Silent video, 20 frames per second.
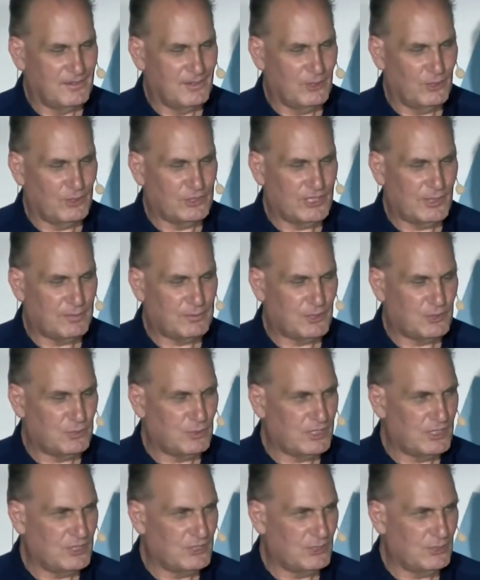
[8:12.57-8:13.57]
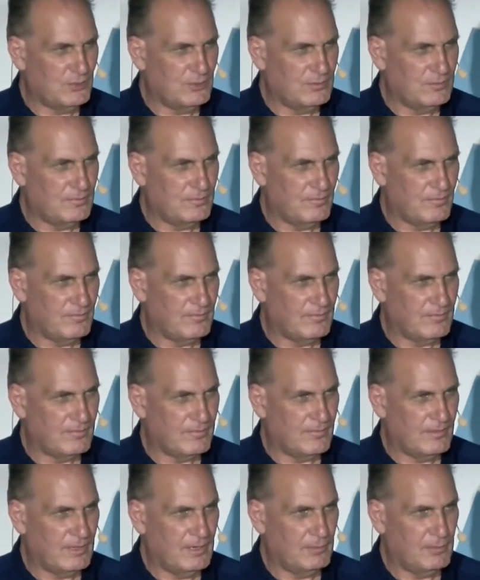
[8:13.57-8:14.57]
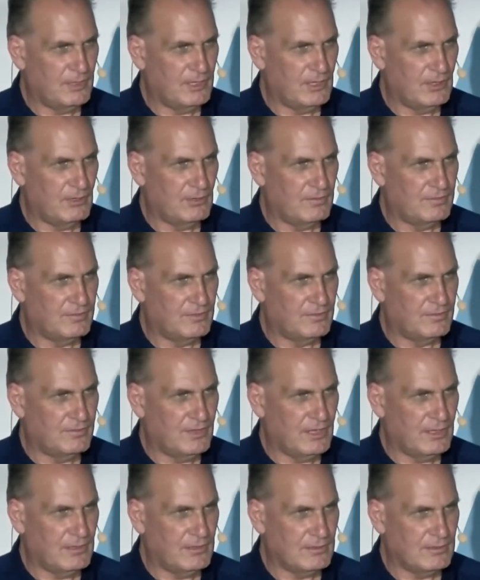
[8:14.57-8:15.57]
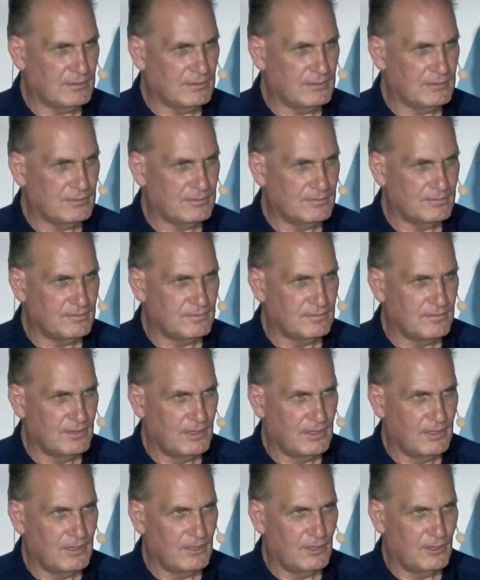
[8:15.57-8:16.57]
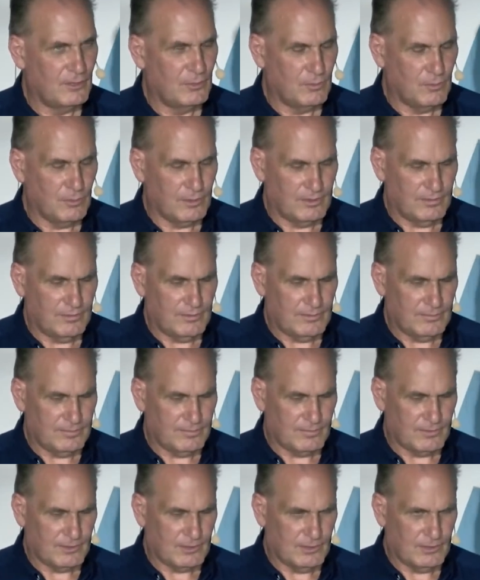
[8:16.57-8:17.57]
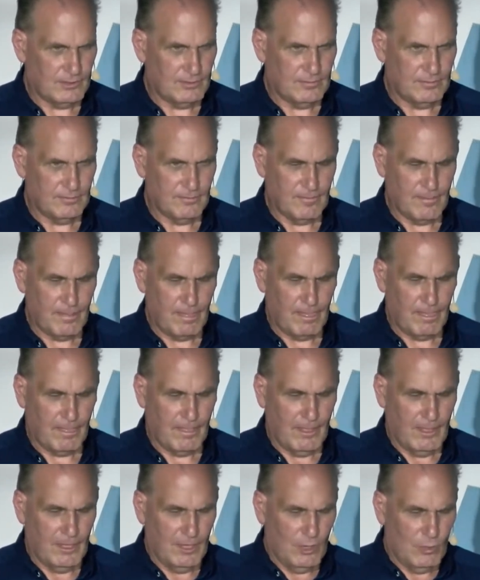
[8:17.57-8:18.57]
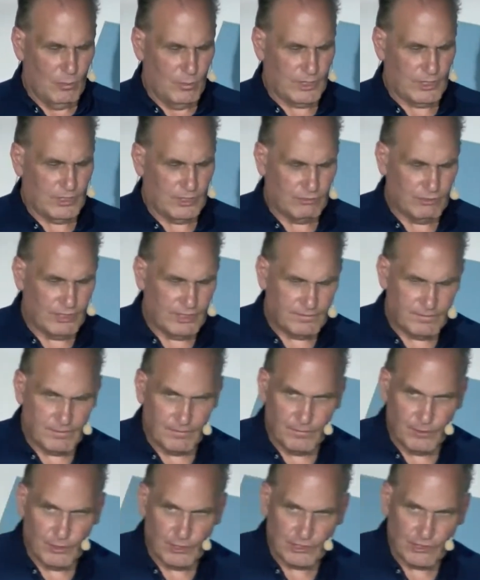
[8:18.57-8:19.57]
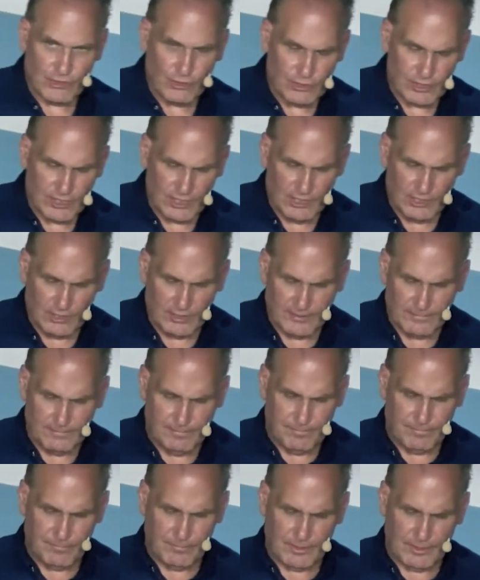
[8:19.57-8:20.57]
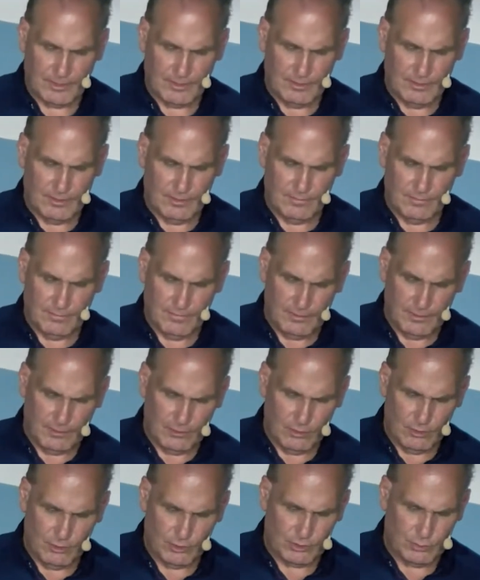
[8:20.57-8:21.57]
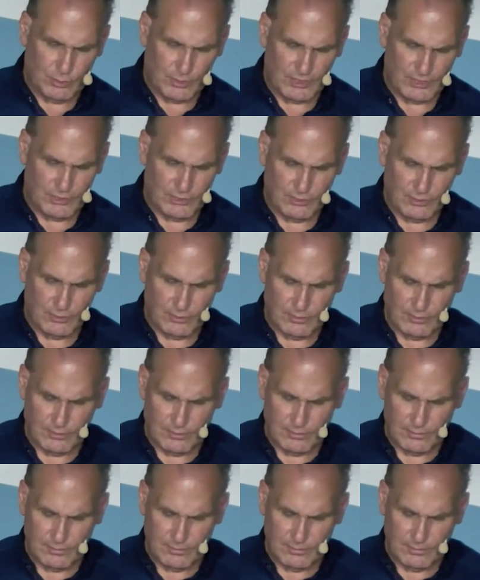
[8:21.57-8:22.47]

Luke chapter 22. Let me know if you found it or whatever. Good. We're going to read from verse 39 of Luke 22.